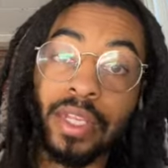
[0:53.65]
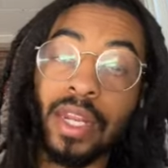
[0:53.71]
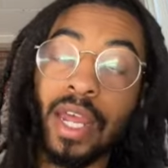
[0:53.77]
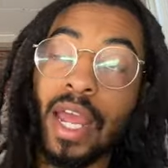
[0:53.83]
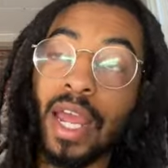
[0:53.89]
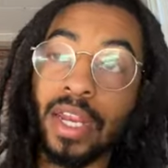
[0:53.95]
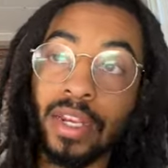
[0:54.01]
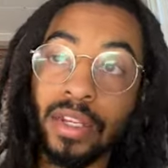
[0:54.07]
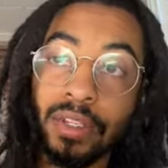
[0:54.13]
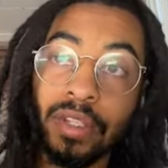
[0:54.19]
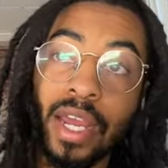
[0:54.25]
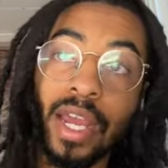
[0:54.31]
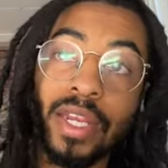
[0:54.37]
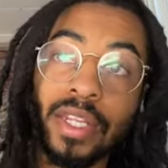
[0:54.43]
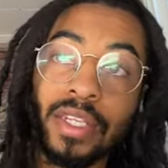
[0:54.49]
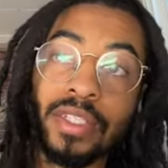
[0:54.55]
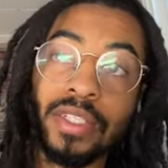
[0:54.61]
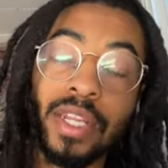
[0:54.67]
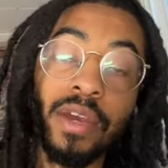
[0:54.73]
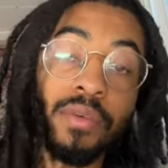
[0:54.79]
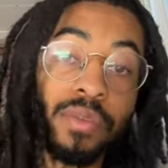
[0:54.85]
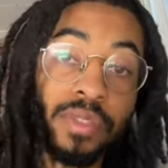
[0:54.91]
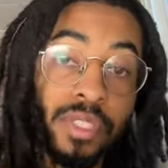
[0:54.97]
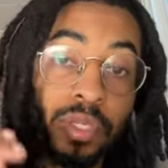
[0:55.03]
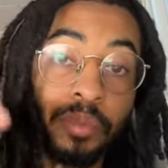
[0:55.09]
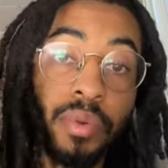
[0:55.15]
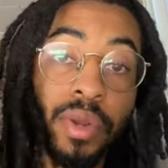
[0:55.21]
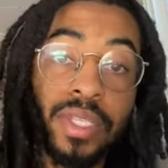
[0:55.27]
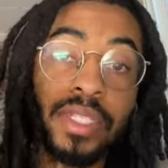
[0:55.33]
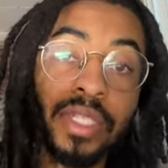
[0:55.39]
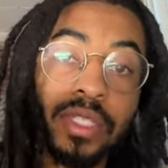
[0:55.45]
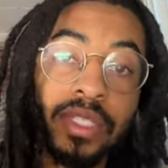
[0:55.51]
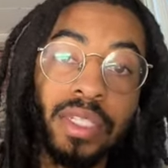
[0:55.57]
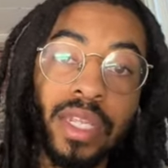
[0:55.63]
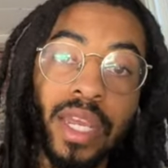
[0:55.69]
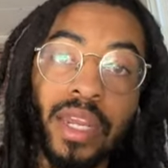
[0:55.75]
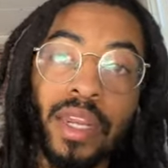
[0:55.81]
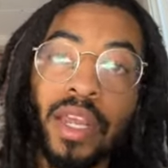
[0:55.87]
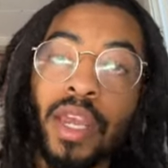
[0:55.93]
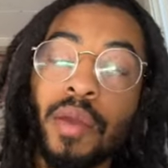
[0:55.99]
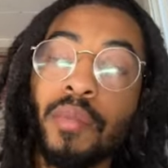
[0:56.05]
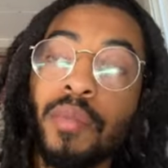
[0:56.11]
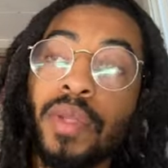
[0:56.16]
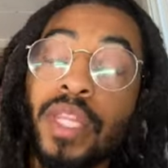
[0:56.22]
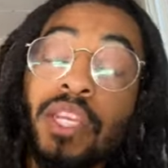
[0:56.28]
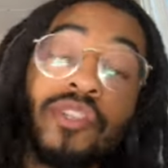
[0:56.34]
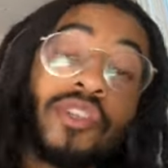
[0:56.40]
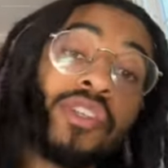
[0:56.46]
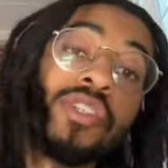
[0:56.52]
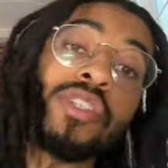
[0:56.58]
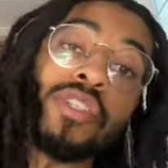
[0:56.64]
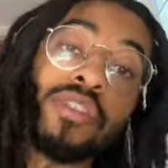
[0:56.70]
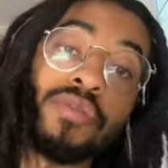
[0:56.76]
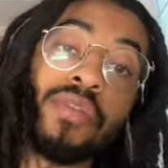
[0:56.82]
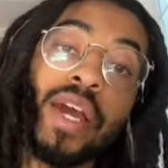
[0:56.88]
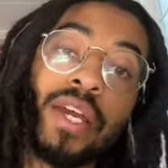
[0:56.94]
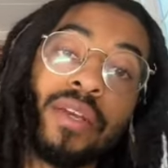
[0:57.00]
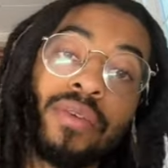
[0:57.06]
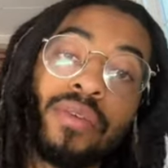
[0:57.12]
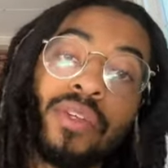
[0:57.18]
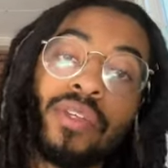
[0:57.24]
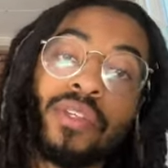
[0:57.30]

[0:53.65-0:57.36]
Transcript: I had other ideas that took precedence to that, but these are just as vital.